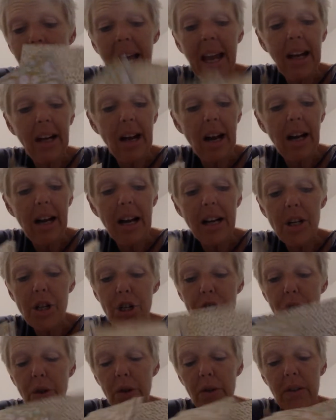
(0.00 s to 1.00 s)
And I got to
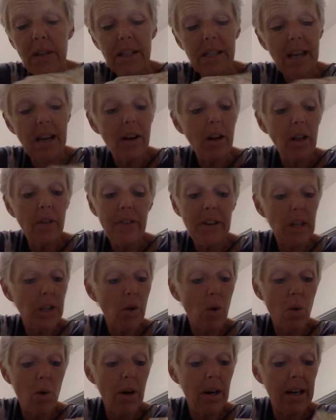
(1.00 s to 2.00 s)
show you this. All of
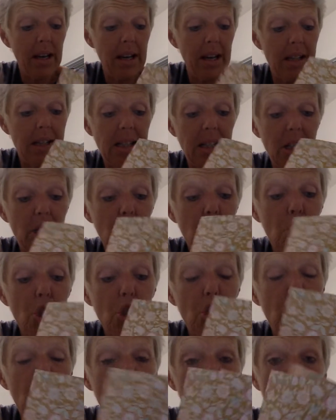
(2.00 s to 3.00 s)
it coordinates. It's
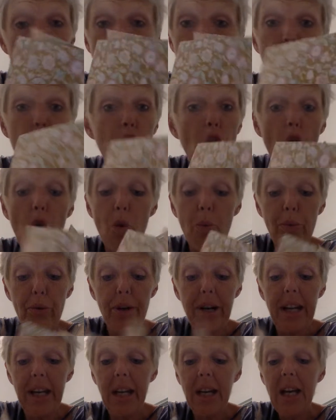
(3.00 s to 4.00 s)
so
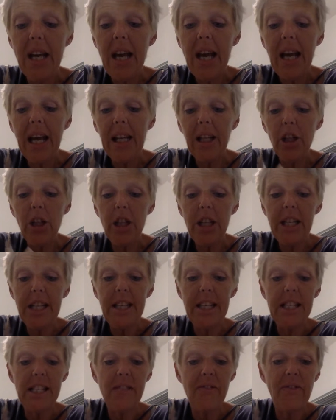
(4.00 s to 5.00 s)
pretty. And look
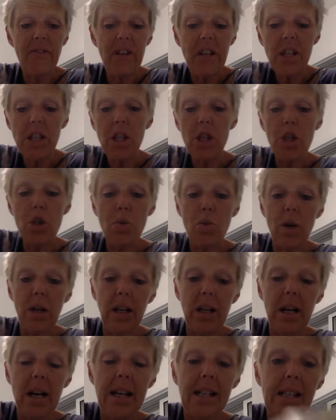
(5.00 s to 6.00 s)
at this vintage
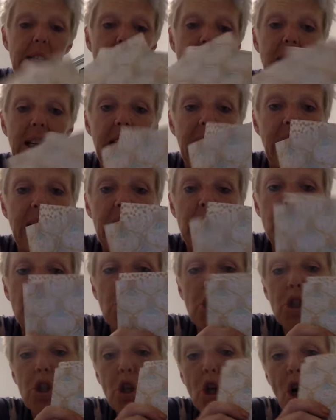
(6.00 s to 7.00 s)
one, guys. Look at it. It's
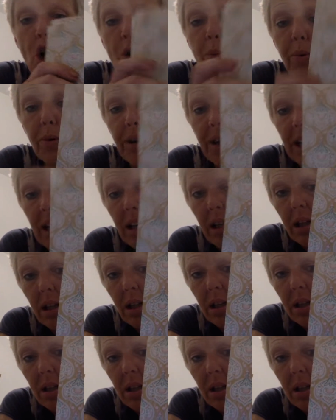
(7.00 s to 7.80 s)
so pretty.